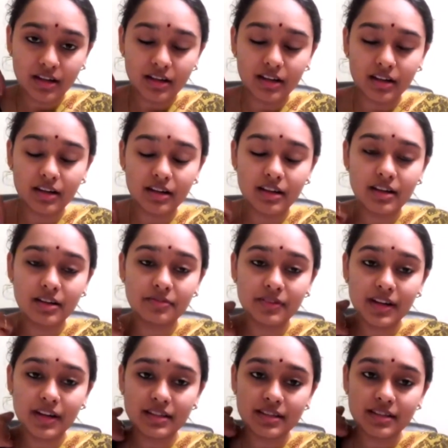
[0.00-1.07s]
If
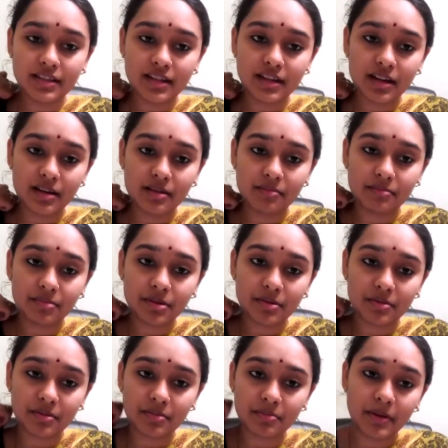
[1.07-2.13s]
necessary,
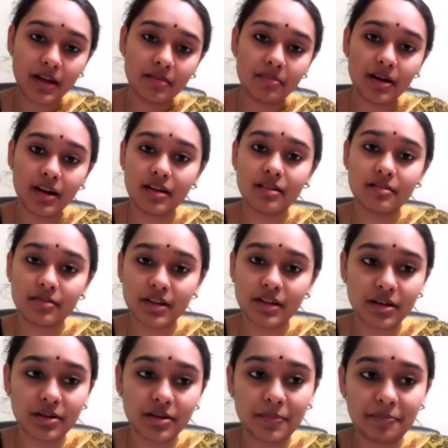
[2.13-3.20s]
pin my
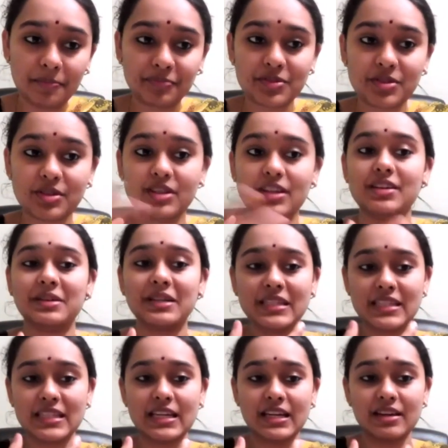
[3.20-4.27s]
video so that you
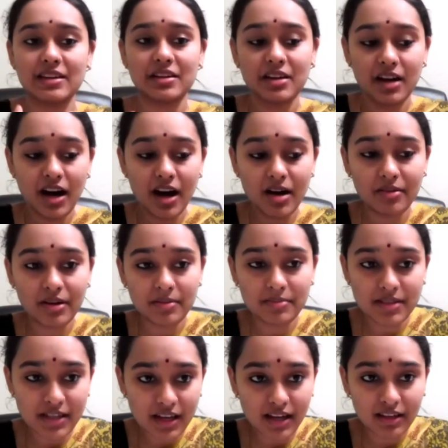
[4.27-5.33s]
can see how I'm
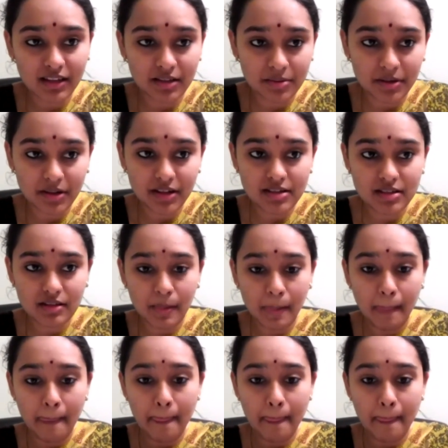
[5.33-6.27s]
saying the words.